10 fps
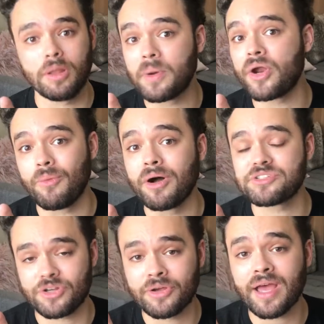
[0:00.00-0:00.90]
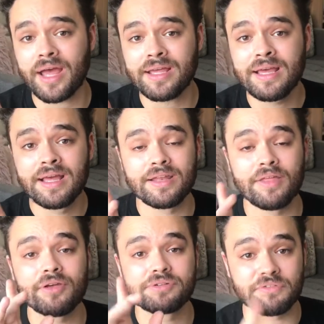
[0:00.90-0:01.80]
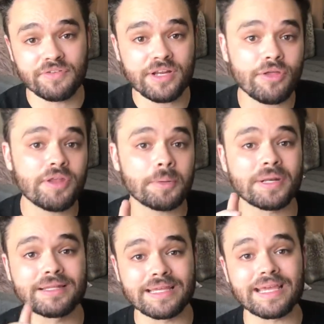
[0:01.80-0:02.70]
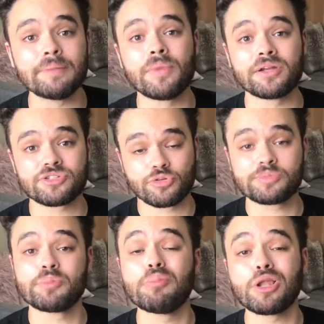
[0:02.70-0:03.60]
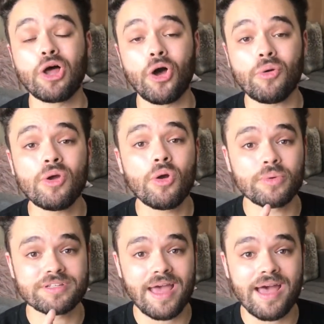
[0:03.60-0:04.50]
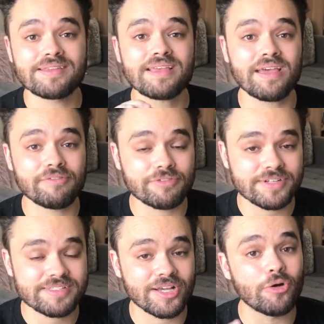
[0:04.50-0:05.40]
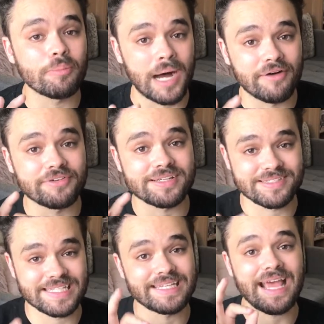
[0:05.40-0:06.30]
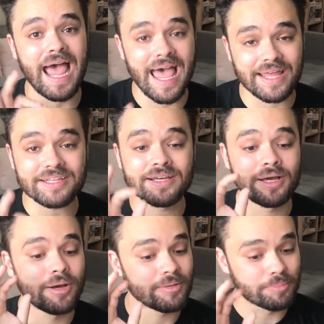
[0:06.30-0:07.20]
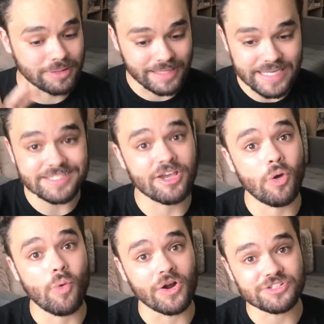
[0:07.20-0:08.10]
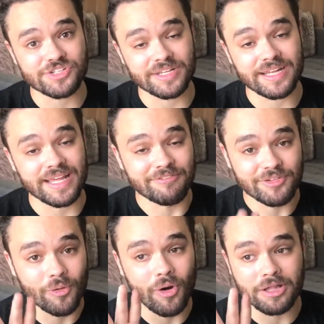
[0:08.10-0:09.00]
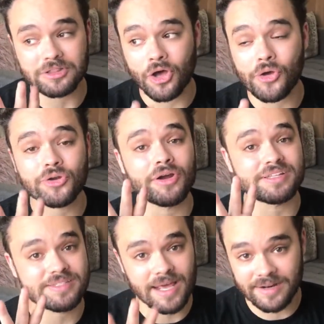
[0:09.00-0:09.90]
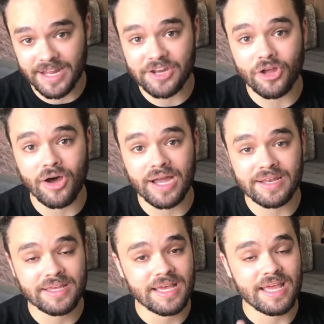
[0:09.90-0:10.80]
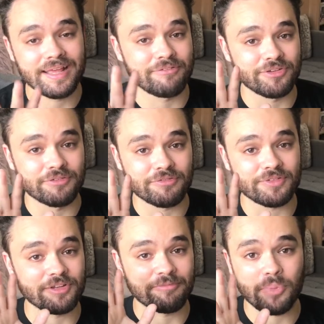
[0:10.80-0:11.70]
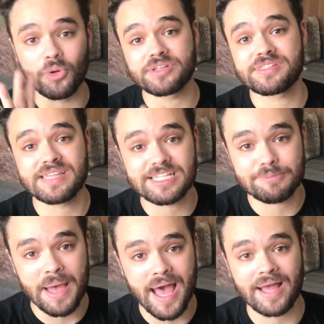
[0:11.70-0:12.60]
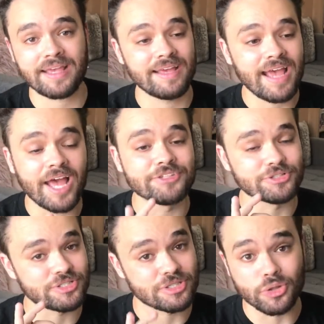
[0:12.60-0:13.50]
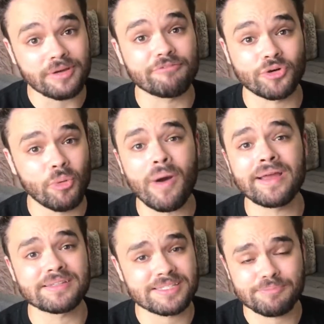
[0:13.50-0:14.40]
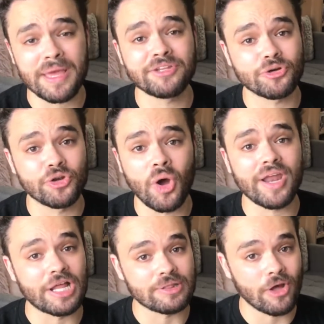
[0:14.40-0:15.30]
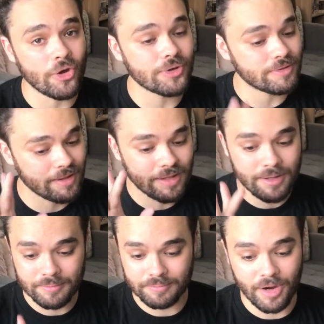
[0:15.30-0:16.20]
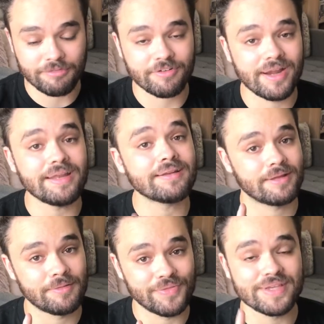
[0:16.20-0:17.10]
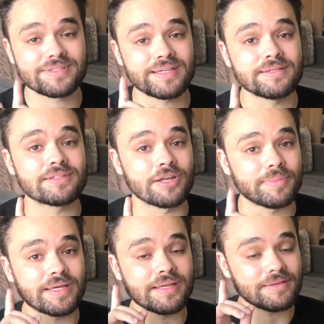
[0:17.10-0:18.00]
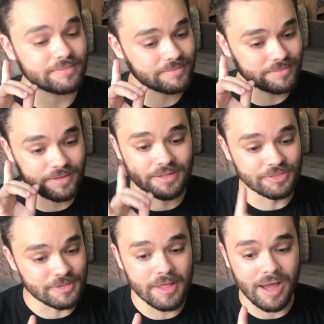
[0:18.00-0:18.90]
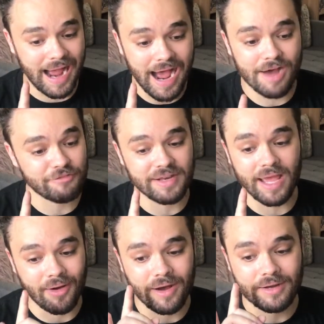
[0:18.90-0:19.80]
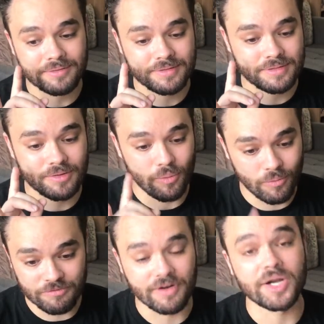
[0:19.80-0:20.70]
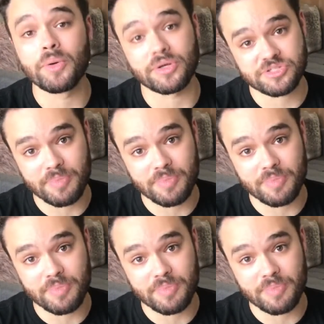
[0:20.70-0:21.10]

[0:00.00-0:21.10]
all I'm going to watch, okay? Now, there is a video that I'm going to link in my description below, which has every single Mafia City ad. Please go watch it. If you're alone on a Saturday night, if you've, you've bought a six pack and you're just looking for a way to spend your night alone, my friend, this is going to be a half an hour very well